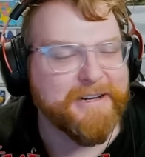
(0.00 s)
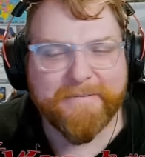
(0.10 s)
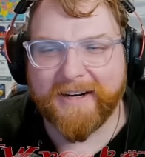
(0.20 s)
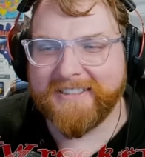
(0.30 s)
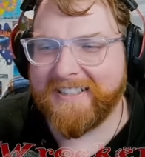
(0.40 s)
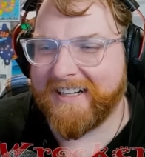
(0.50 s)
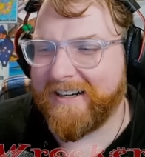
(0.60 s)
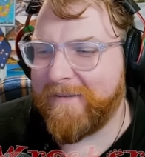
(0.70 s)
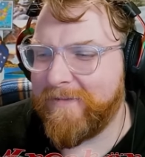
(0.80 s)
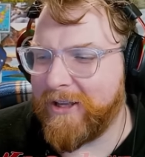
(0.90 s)
But,
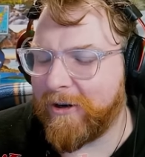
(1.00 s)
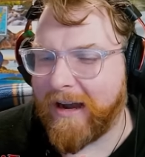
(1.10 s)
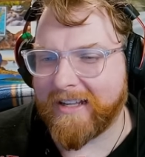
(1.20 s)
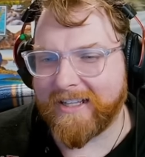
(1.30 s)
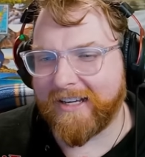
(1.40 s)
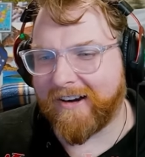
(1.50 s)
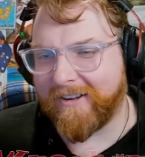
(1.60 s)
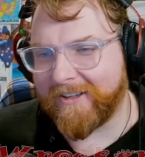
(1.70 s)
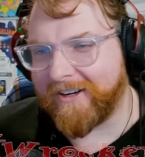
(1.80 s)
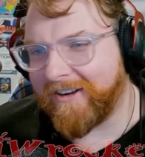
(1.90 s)
you know, I think
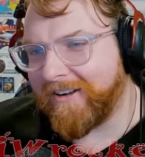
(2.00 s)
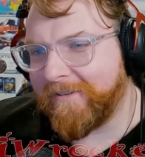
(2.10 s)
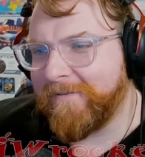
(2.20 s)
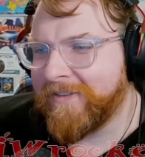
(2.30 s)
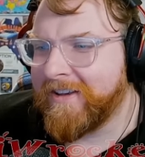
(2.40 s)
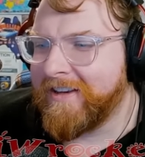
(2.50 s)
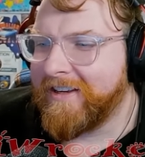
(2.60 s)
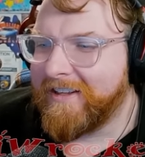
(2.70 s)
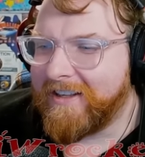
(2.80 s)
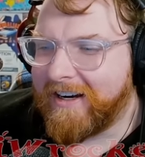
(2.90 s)
all in all,
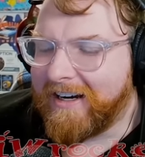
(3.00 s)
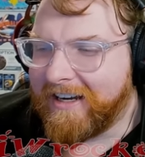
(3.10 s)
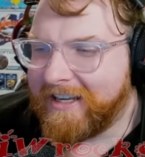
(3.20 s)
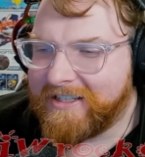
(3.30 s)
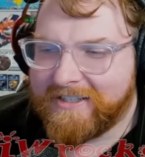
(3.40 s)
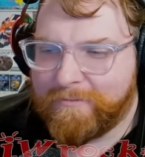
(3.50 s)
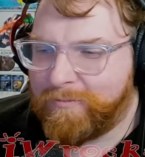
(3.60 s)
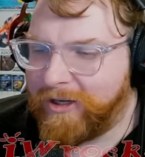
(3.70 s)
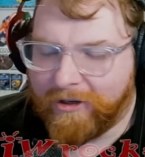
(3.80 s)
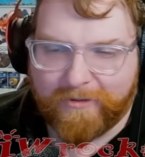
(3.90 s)
it's,
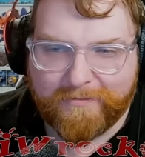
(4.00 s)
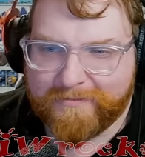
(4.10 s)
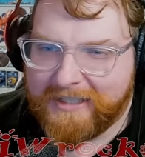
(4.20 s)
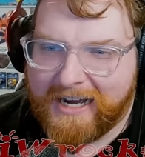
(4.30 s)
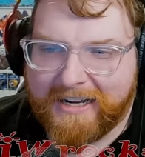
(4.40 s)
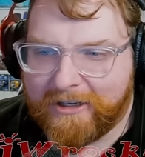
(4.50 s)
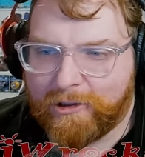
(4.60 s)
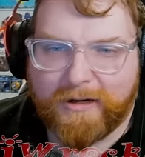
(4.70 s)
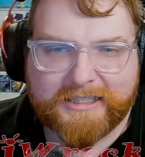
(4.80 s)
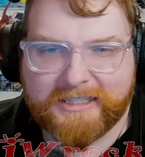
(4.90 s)
you know, not a
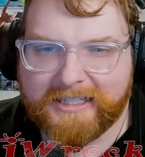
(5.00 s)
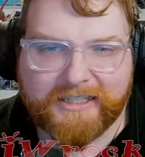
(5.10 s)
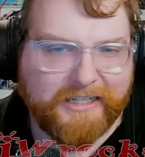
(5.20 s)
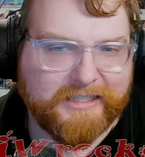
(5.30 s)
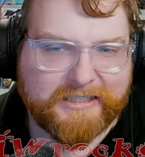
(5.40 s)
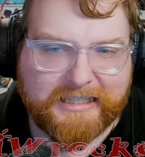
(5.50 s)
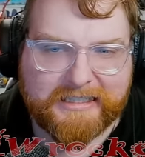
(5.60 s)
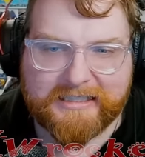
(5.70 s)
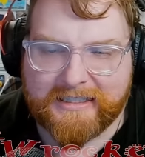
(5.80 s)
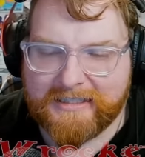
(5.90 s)
question that things like
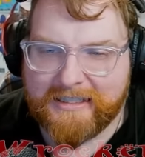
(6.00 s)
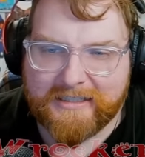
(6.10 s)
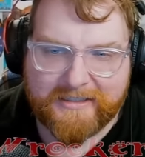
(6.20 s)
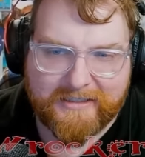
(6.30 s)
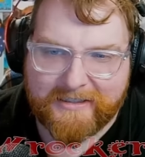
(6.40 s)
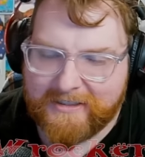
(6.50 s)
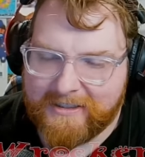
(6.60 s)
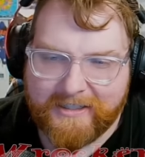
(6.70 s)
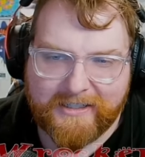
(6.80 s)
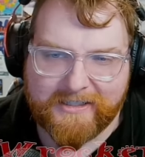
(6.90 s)
this exist. It
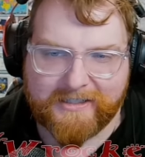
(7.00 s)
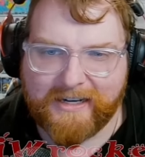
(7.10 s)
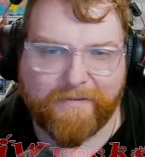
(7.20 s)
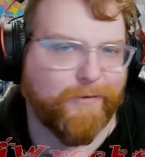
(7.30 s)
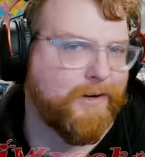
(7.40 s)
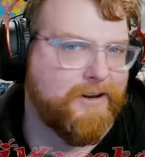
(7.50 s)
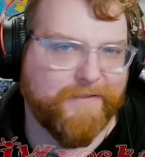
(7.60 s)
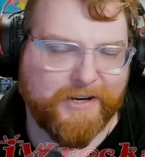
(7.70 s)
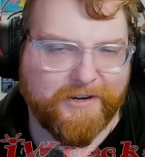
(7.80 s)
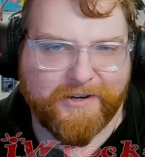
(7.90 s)
exists everywhere,
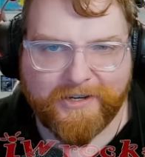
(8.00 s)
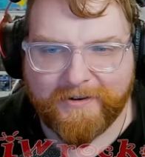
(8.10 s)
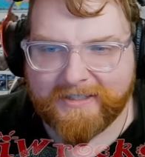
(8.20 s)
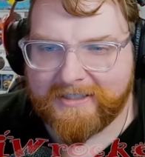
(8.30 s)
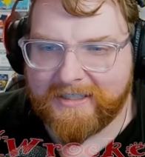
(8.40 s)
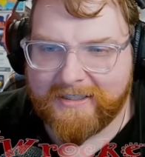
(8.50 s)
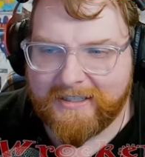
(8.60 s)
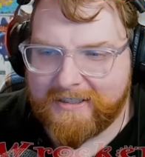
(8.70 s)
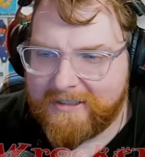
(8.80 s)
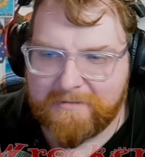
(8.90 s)
even here in the U.S.
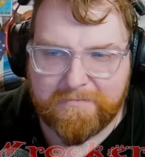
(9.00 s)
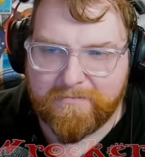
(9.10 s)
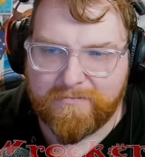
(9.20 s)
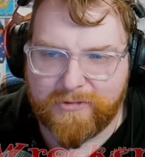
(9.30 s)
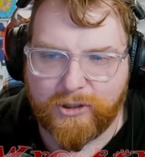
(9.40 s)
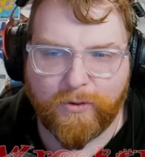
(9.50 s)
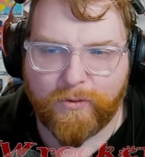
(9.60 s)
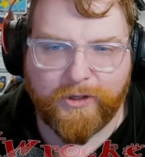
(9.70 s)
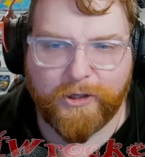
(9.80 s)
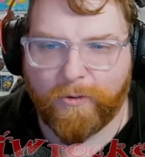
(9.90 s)
That's
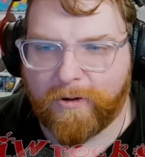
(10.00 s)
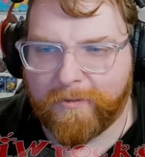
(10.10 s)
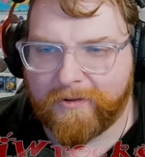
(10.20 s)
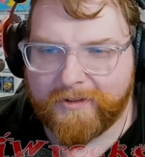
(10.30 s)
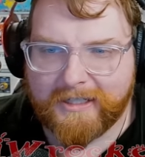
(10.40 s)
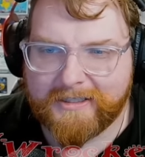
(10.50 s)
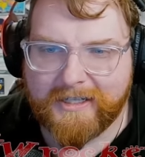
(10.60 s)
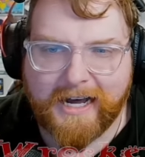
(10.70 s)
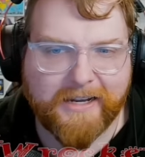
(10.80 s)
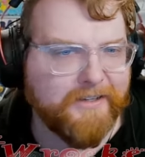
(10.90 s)
totally normal. That's
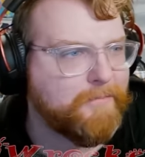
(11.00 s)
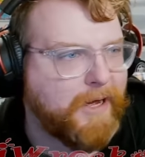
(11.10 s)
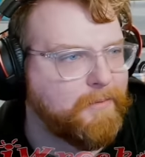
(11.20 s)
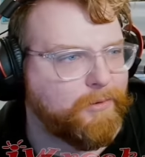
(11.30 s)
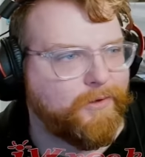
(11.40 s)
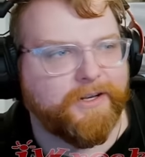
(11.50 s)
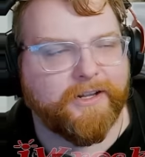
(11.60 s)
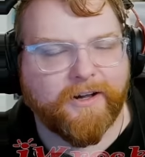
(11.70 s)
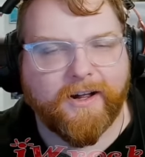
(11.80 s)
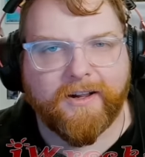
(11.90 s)
not mind-blowing
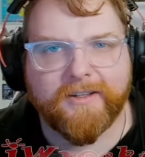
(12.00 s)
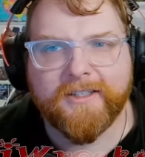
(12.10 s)
at all.